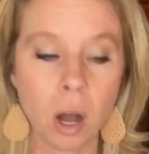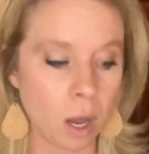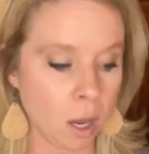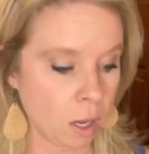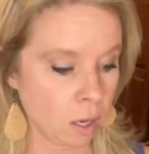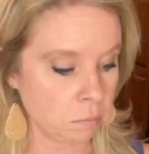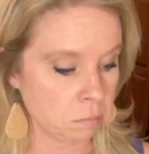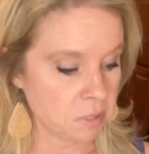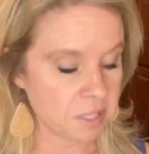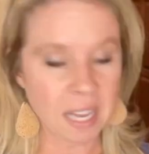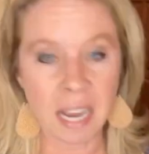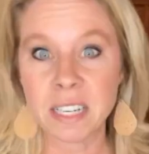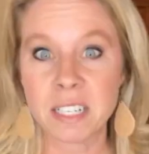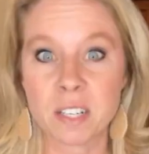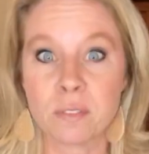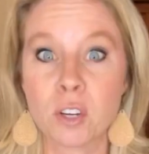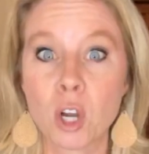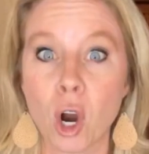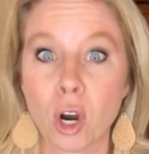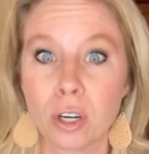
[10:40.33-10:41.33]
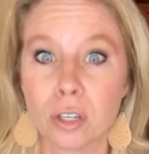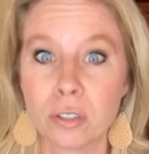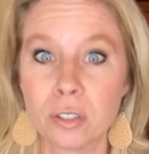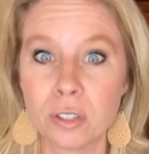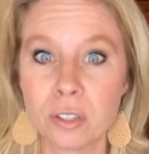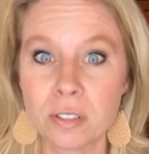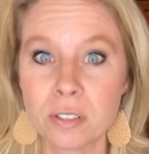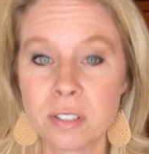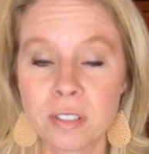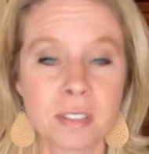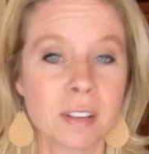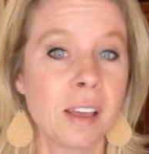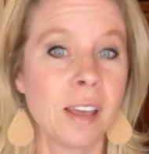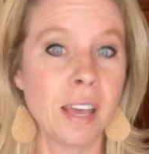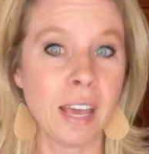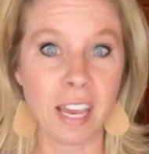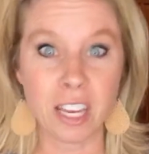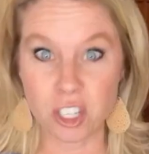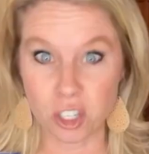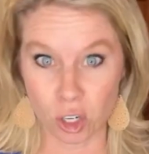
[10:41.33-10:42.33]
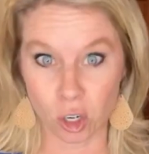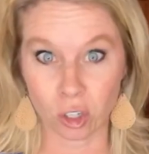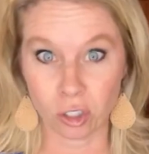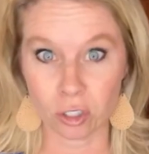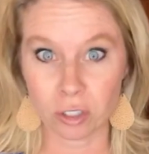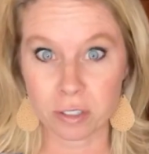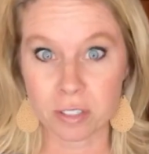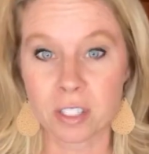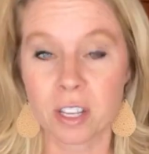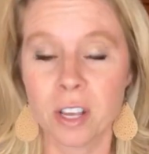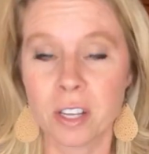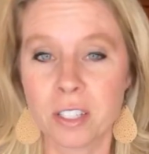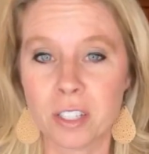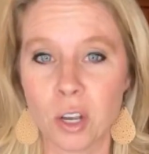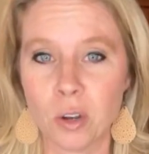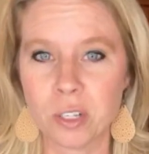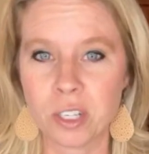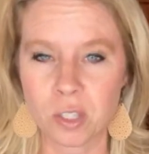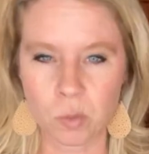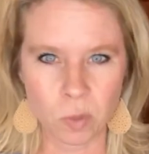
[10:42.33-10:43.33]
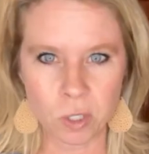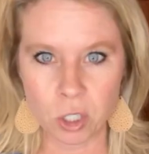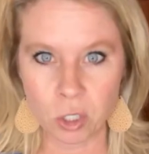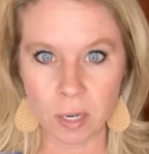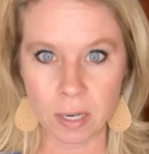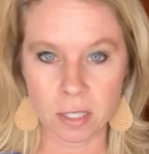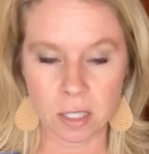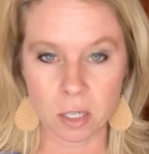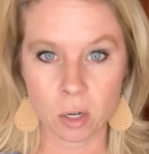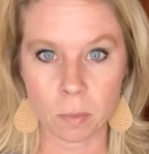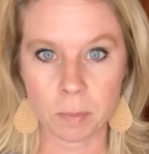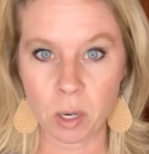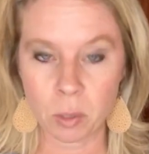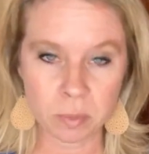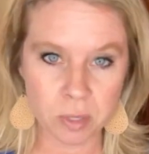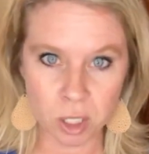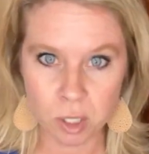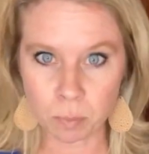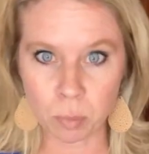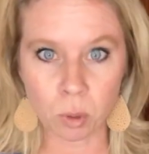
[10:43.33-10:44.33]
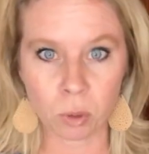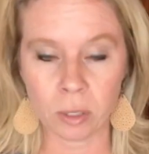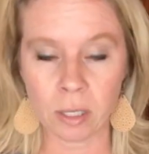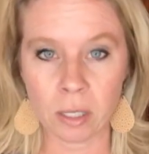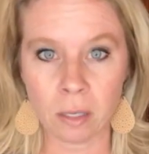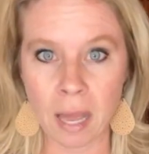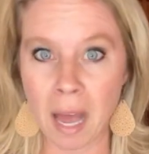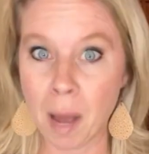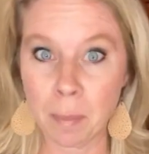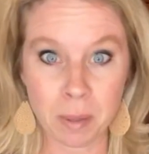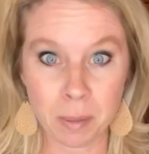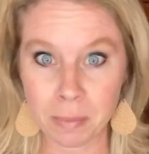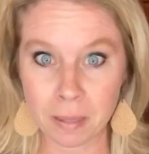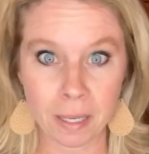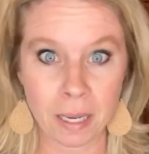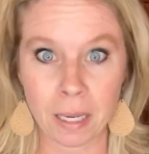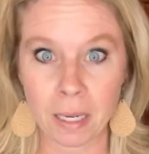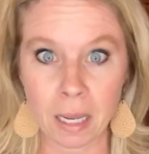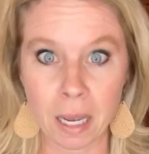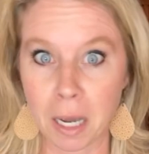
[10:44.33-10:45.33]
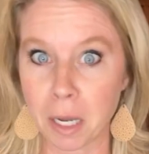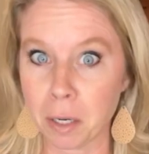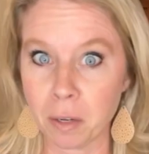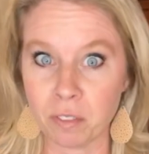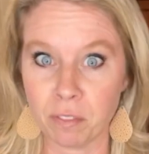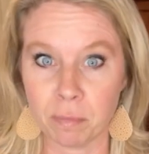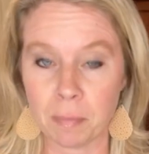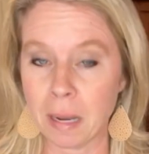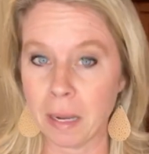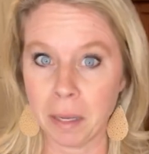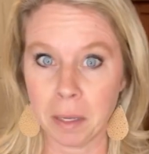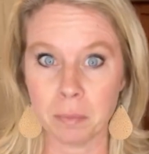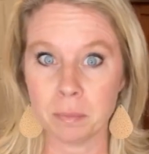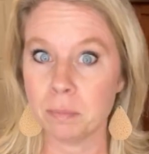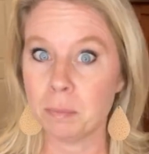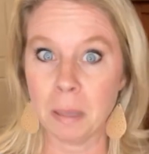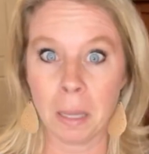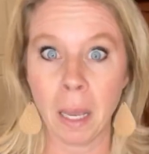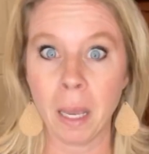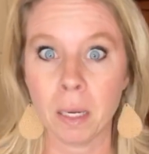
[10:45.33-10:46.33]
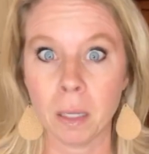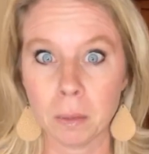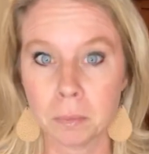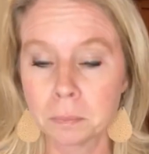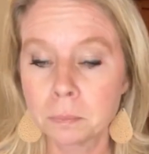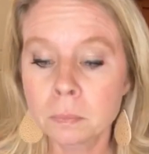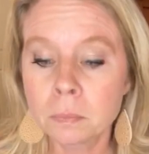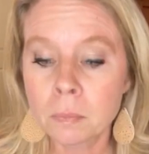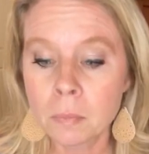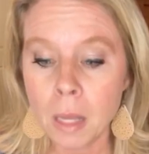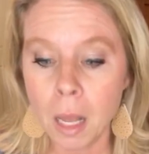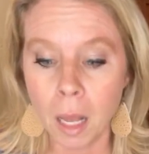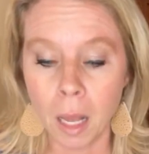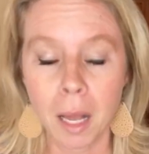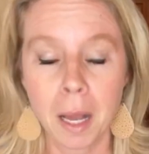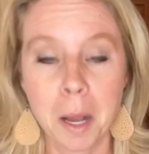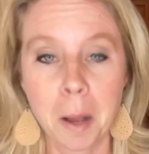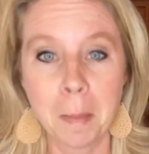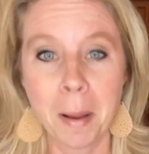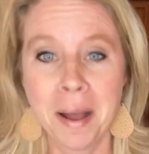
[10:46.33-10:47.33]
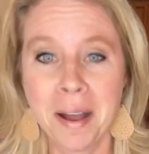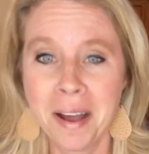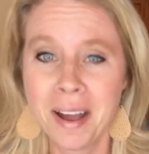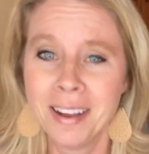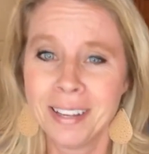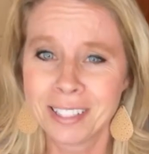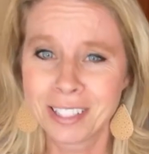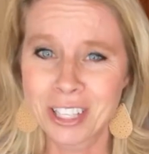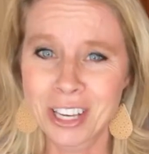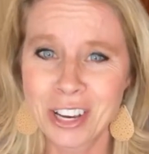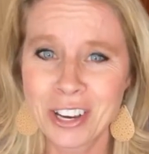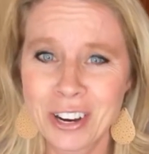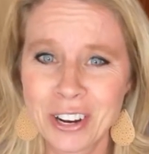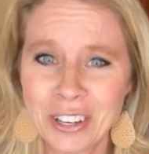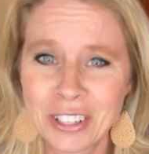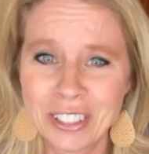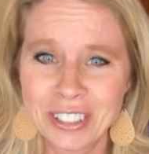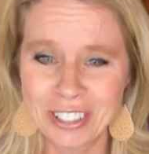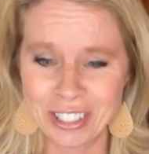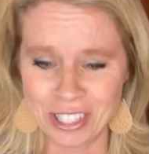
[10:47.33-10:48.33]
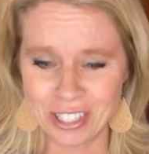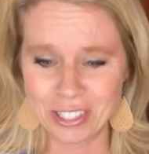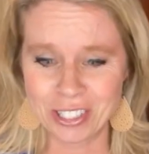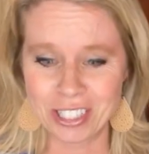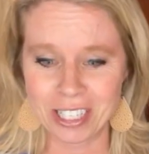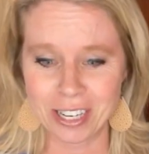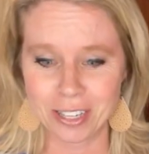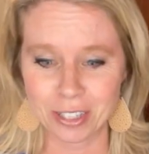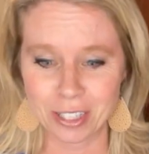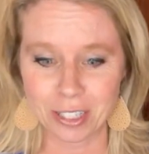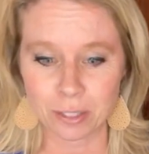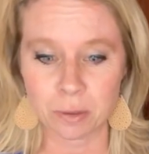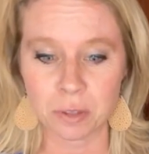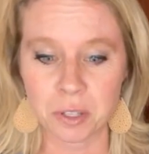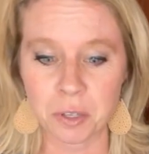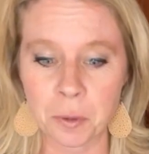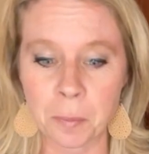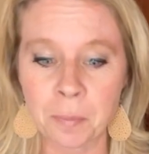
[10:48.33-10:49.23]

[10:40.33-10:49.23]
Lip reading: scientific articles and journals. So just want you guys to know, I'm not just pulling Happy Banana out of my banana to share this with you.